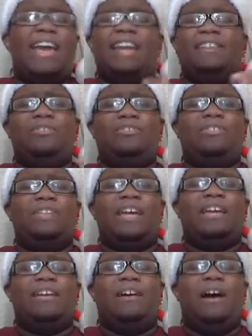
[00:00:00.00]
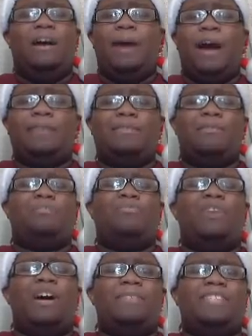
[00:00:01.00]
and it looks like um, Optimus
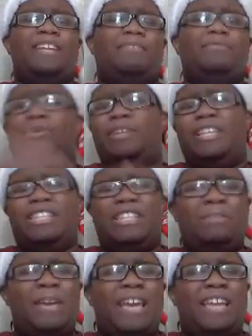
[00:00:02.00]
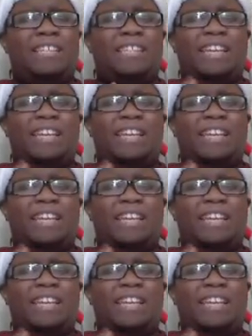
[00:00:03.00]
Prime is like floating in space,